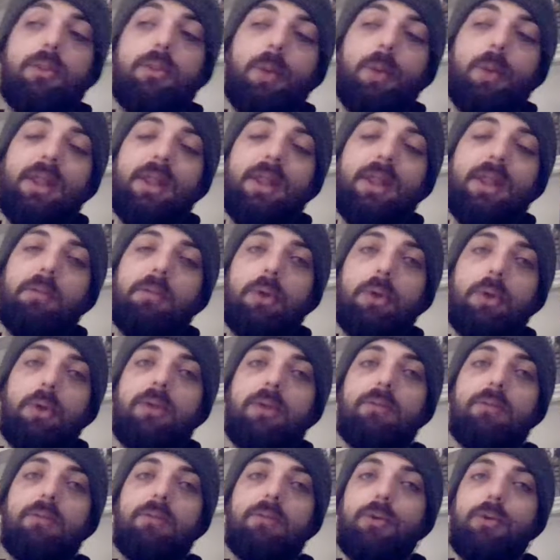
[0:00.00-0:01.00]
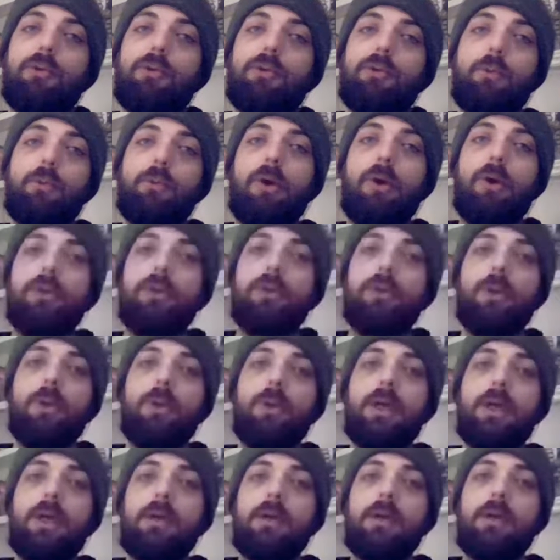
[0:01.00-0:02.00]
way they booked him versus Braun, though.
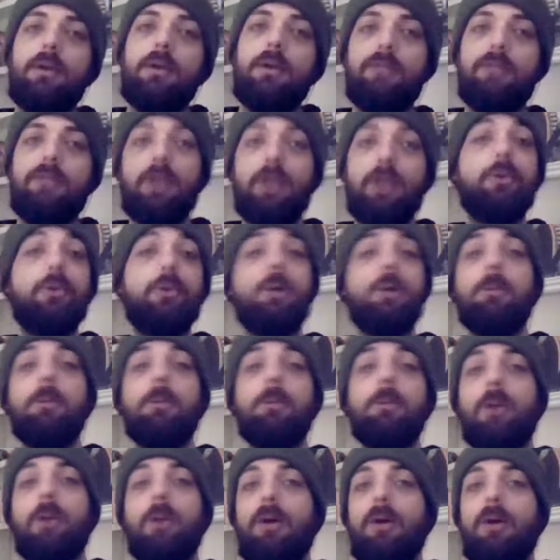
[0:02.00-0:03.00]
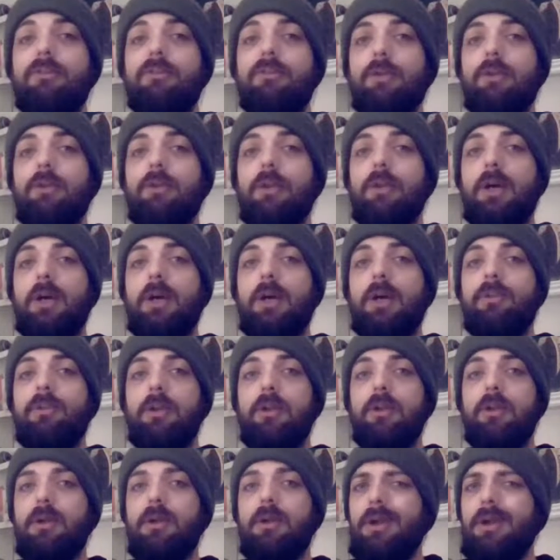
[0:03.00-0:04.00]
Like, if they do him and Braun for the
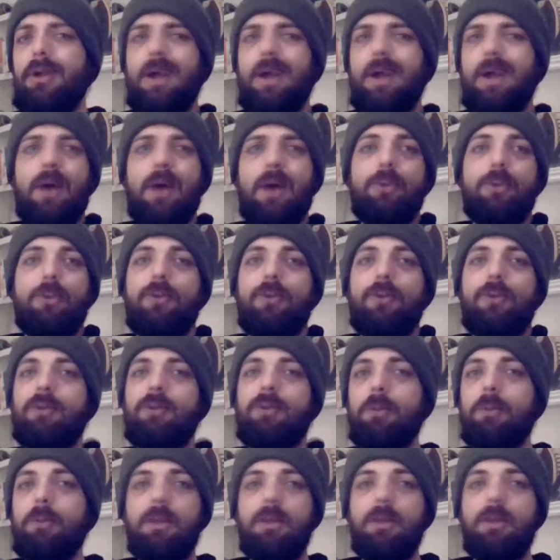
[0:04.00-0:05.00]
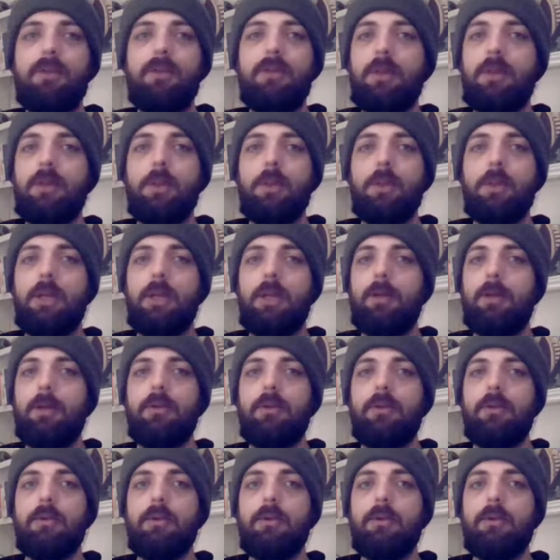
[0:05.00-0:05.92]
IC, how would you ever believe he could win that match?